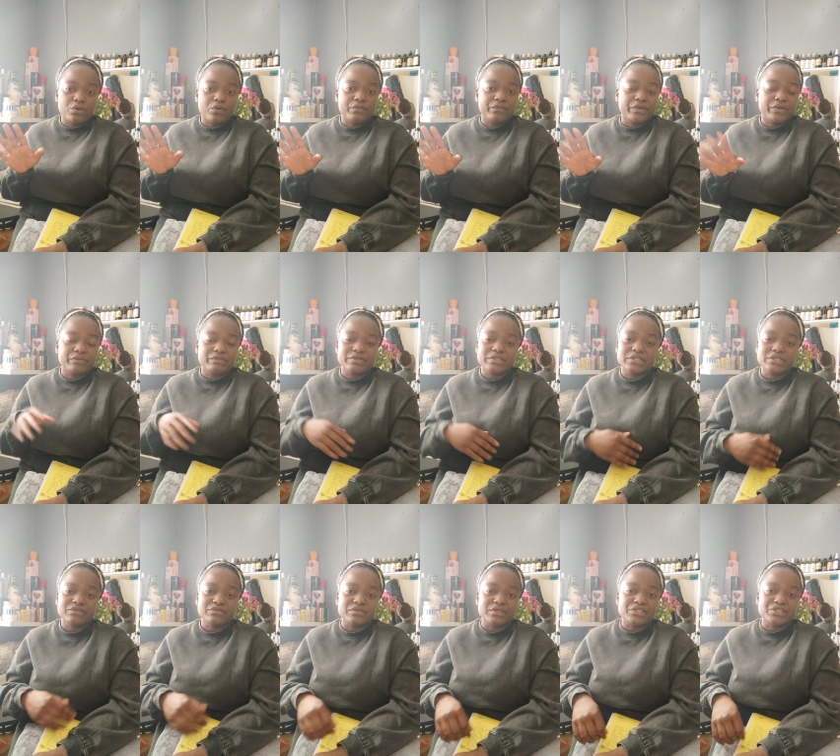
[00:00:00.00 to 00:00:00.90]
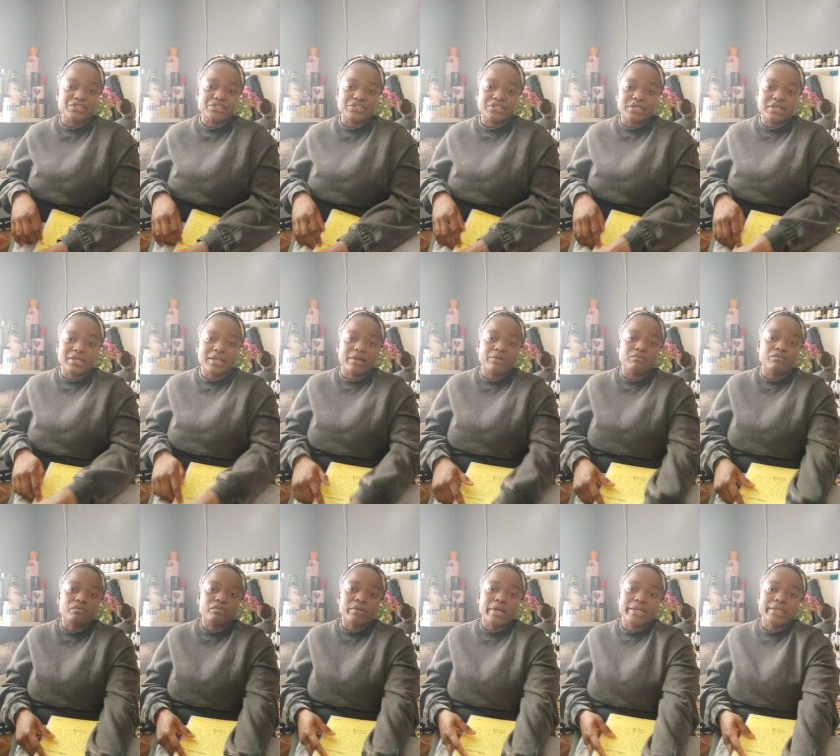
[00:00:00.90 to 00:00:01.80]
over with this relationship like
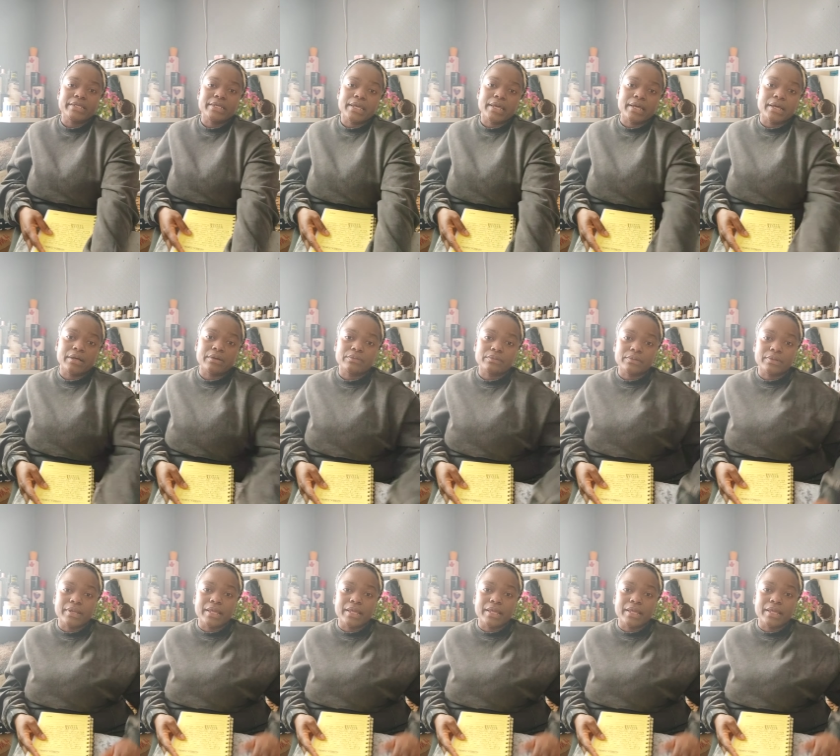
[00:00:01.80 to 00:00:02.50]
right now.